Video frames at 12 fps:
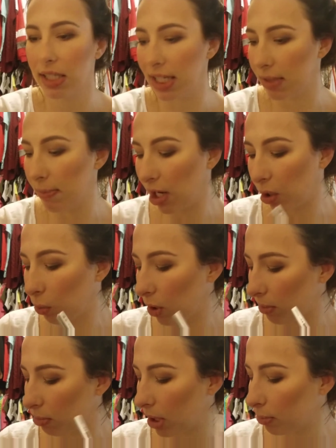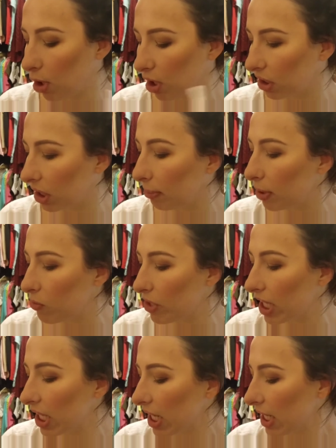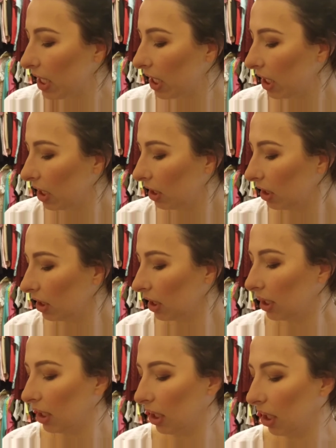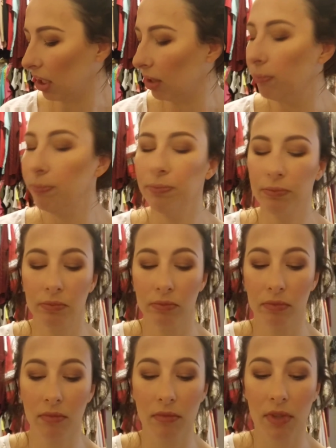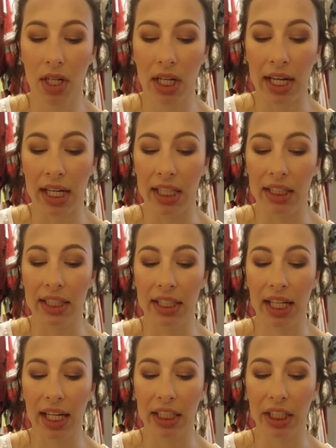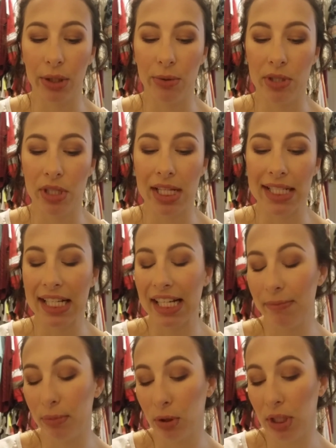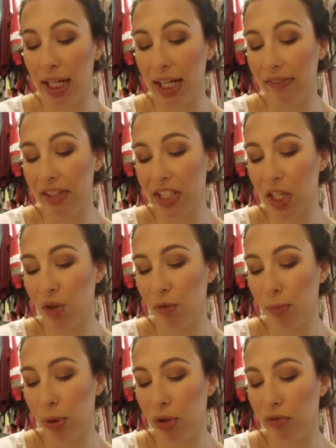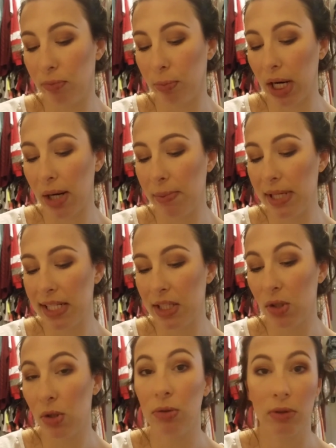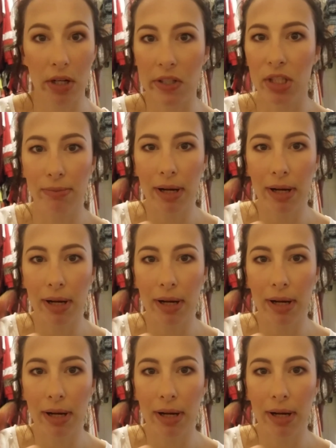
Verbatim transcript: Doesn't matter what brow product I'm using. Um, and then I use the sample. I have this Goof Proof Brow Pencil, also